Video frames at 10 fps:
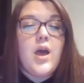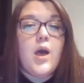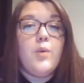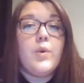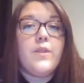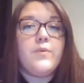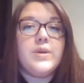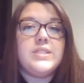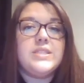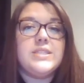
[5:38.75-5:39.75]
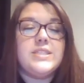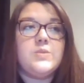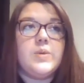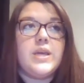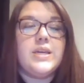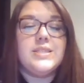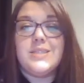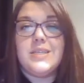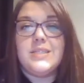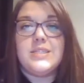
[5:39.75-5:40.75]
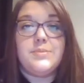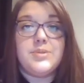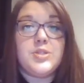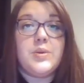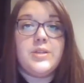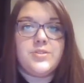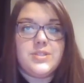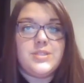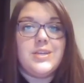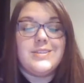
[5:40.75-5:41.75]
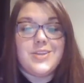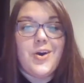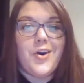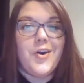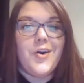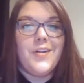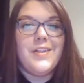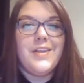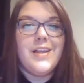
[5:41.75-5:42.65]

One of the reasons is because it seems to interest us all.